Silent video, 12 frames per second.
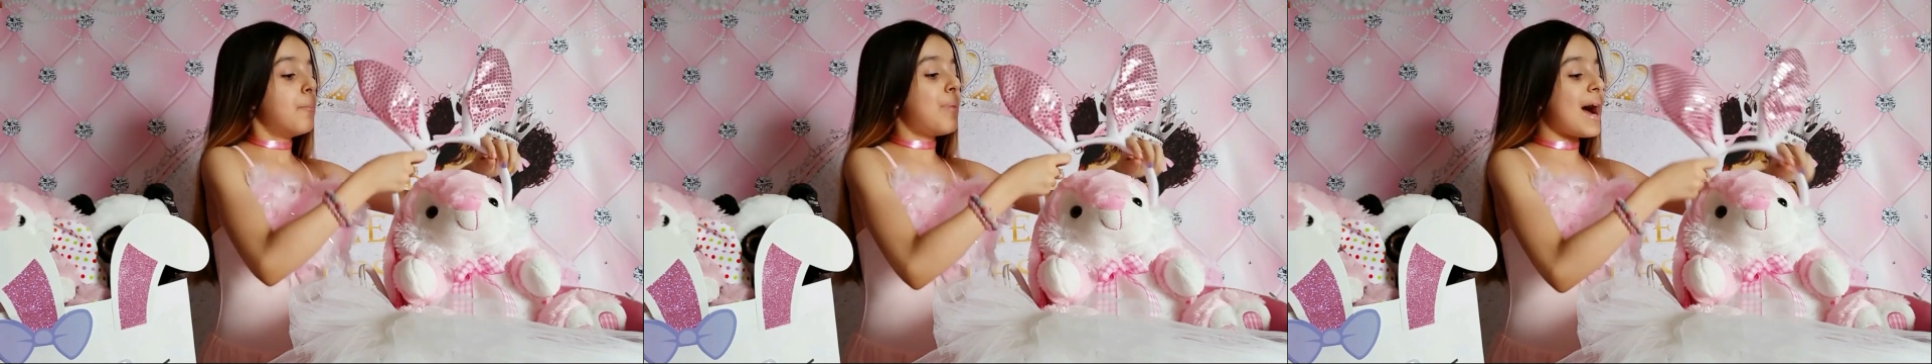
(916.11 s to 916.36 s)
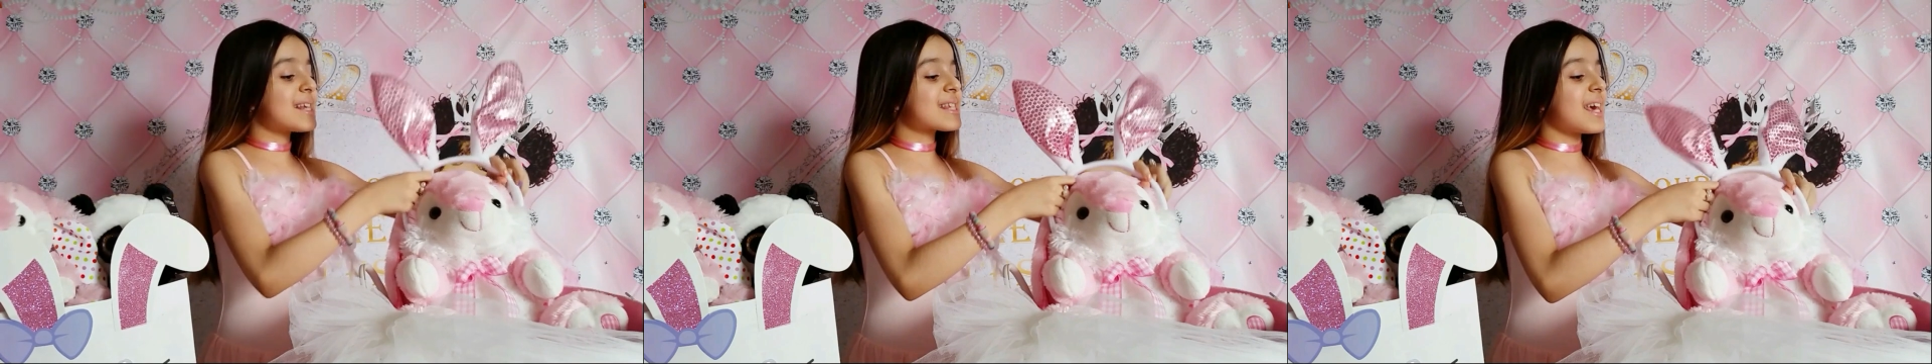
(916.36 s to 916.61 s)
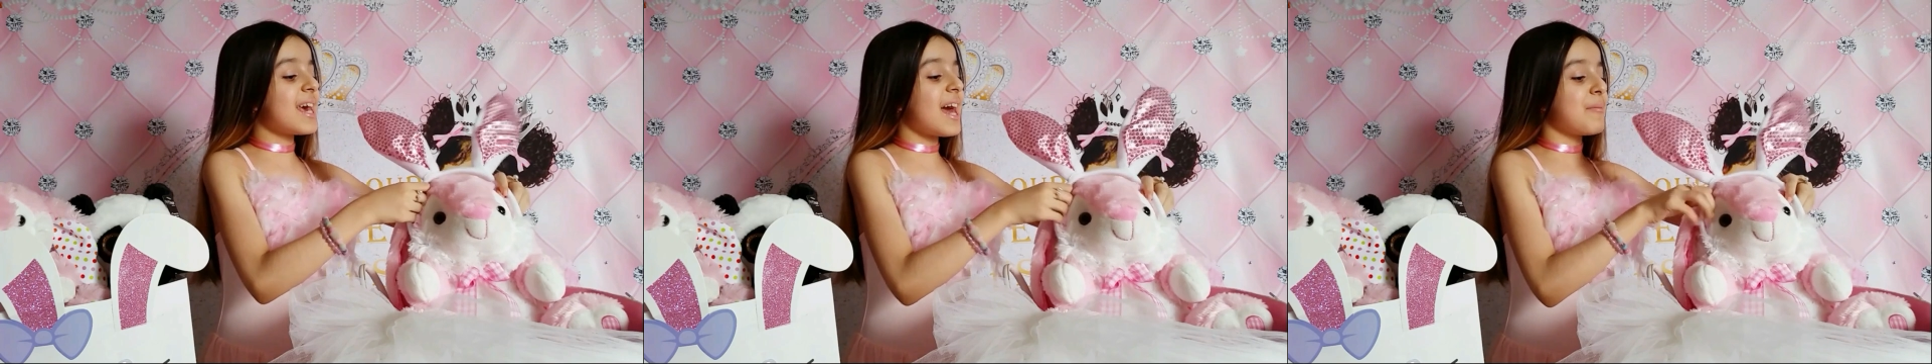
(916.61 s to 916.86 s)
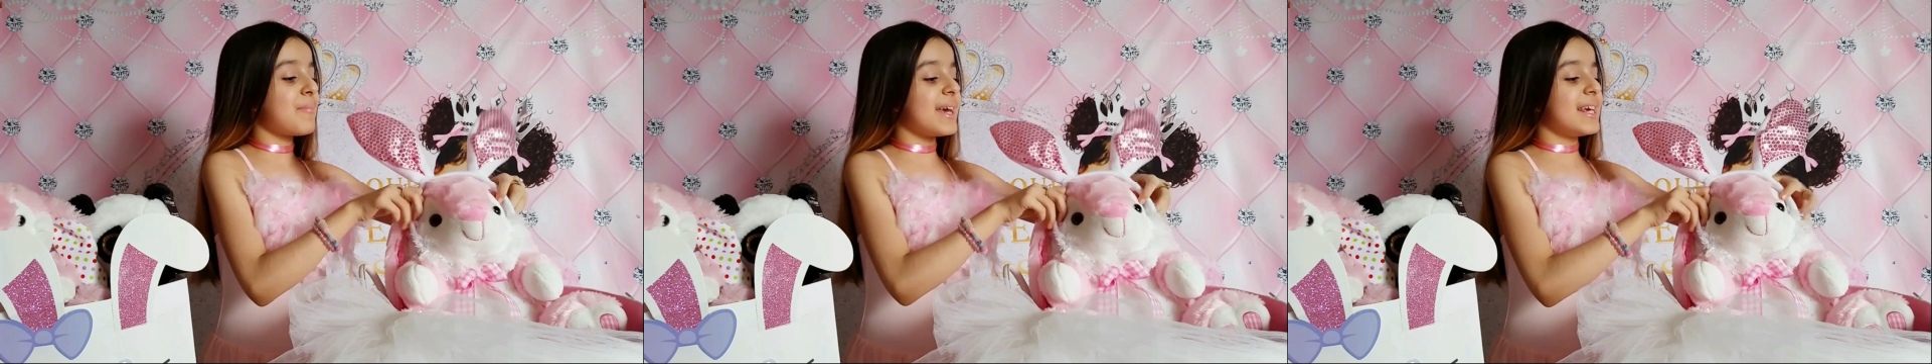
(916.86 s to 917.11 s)
basket
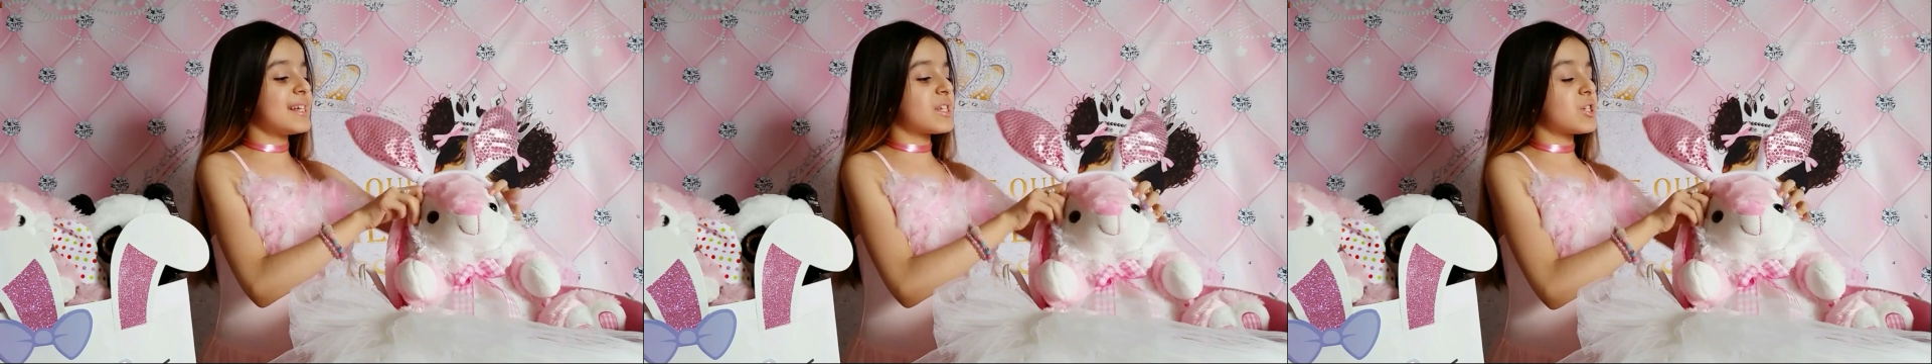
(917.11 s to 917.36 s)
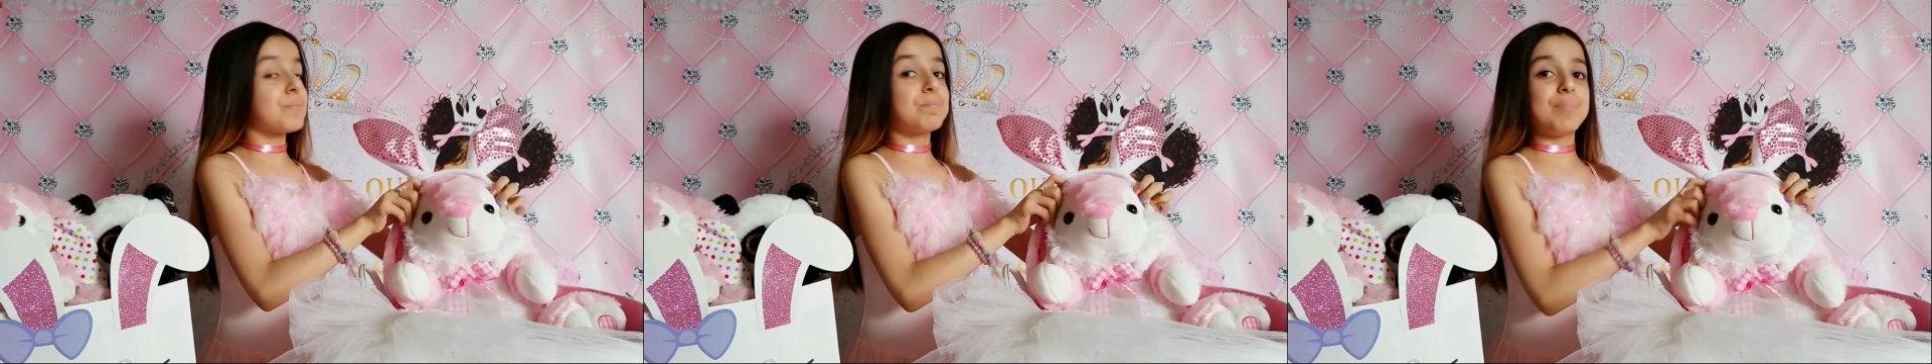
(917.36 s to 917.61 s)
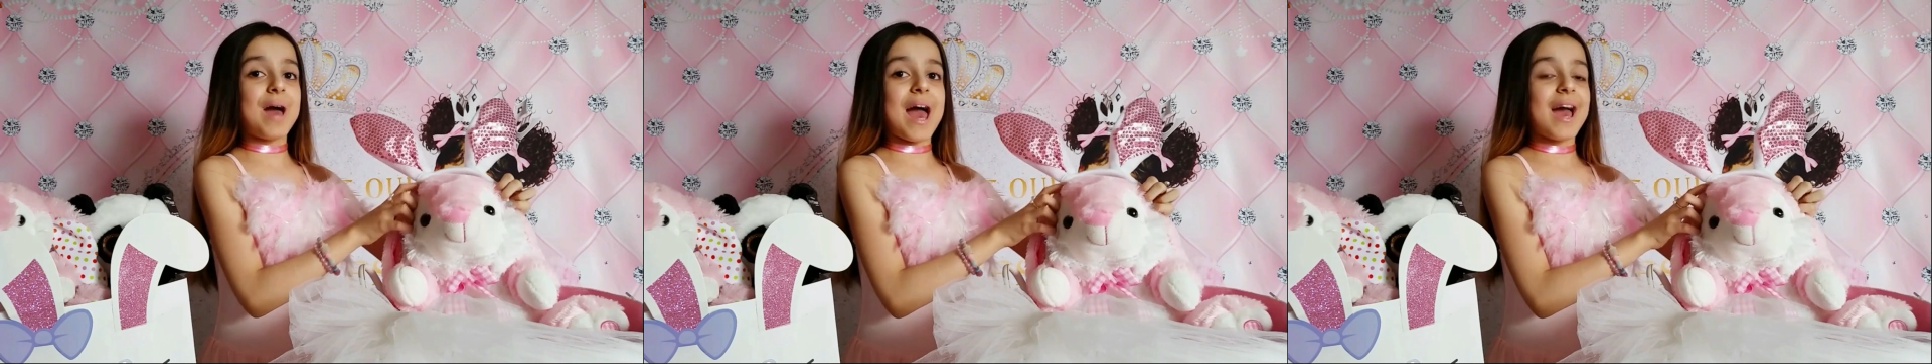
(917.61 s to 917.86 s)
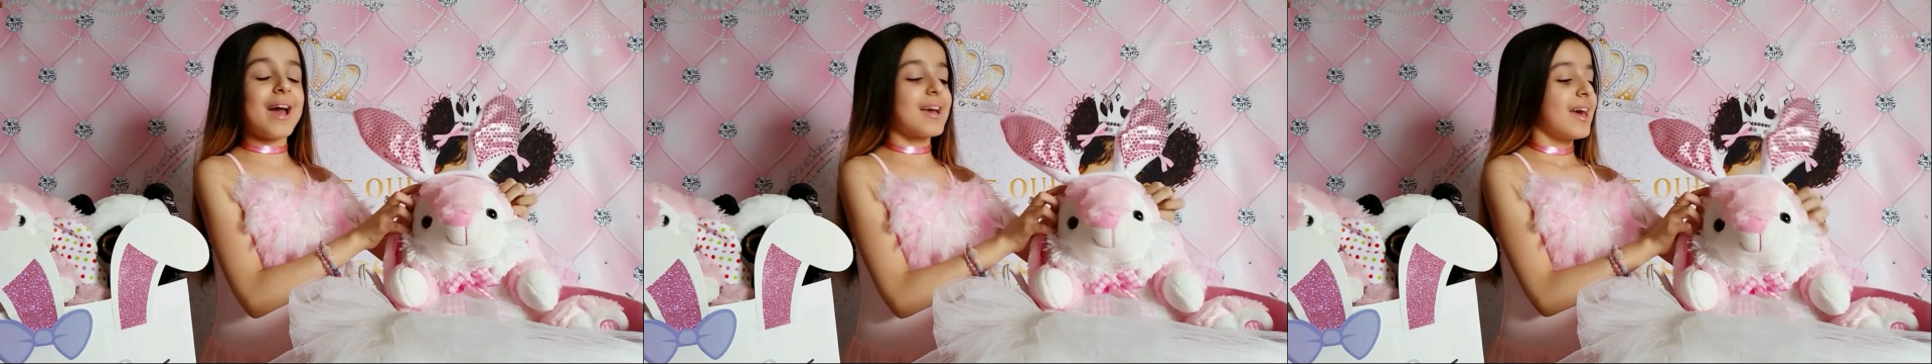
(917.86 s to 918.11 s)
and my Easter
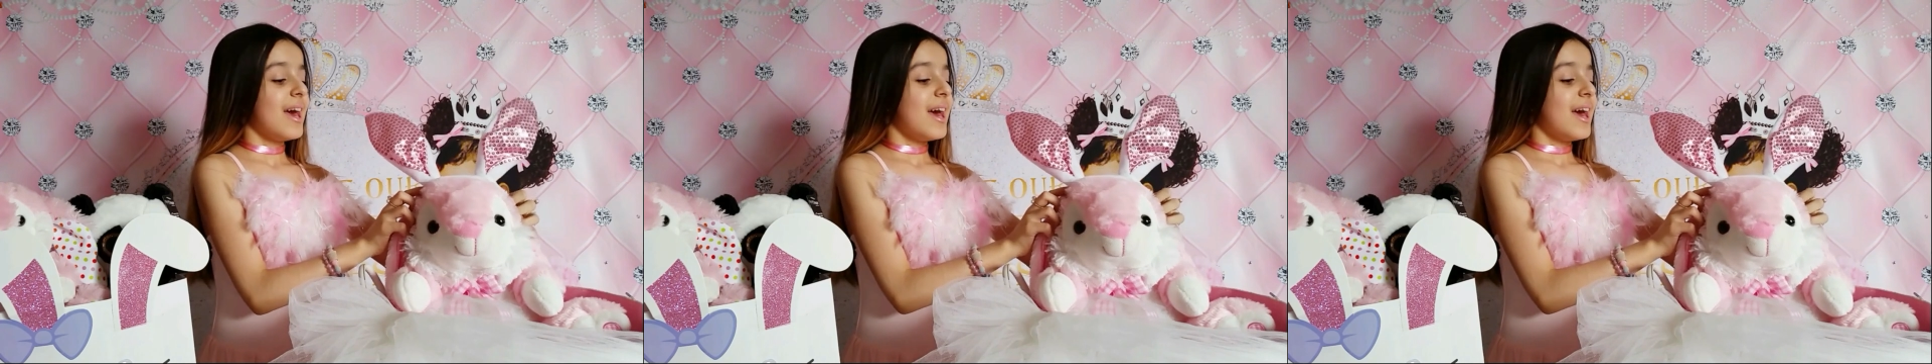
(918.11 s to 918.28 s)
bag.